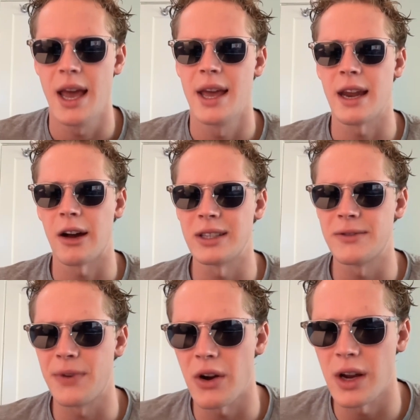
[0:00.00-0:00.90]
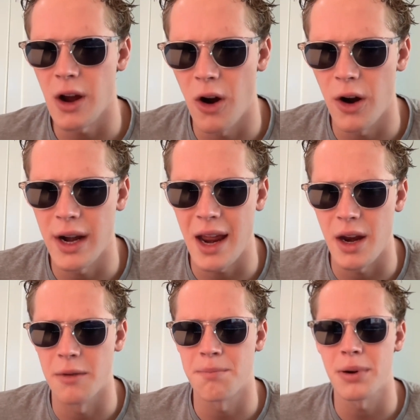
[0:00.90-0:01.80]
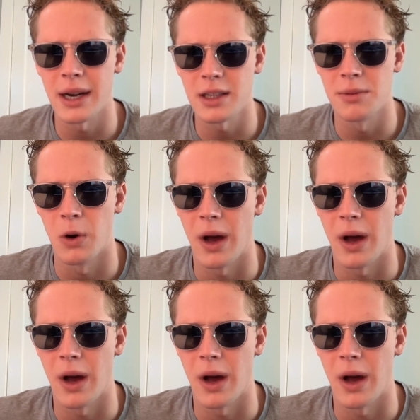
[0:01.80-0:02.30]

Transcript: Now, it's very hard and unpredictable,